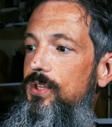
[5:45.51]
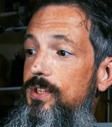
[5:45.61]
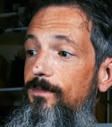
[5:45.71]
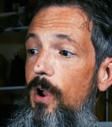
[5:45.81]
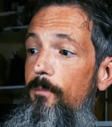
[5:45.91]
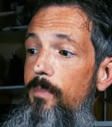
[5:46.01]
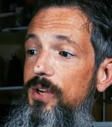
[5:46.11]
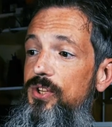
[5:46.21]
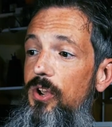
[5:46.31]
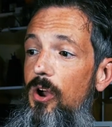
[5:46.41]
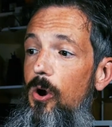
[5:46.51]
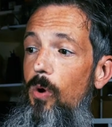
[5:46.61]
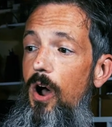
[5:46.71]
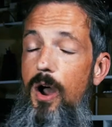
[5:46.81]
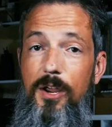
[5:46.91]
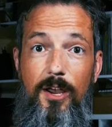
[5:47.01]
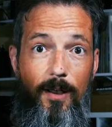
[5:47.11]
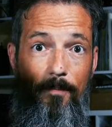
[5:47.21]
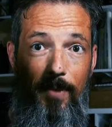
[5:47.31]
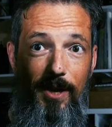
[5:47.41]
is from Mexico,
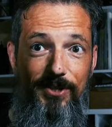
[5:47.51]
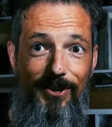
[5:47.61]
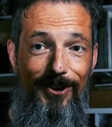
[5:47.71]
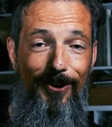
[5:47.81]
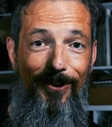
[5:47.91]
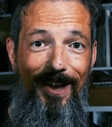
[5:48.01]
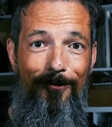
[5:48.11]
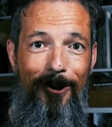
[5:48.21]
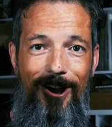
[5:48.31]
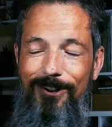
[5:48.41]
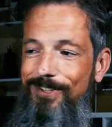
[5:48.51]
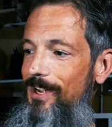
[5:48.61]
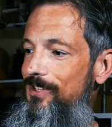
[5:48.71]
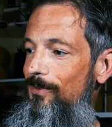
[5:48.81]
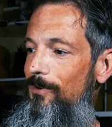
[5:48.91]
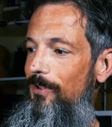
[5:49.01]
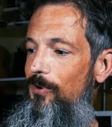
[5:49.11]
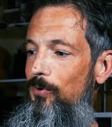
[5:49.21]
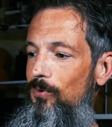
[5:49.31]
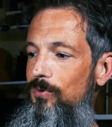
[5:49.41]
Oaxaca, Mexico. Hey, Oaxaca's actually a really
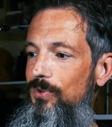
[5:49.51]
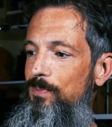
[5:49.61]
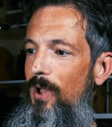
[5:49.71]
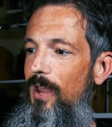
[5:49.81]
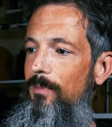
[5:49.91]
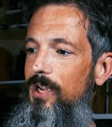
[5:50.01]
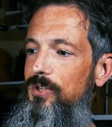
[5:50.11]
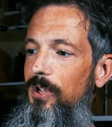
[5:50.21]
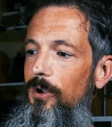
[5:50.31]
cool spot in Mexico.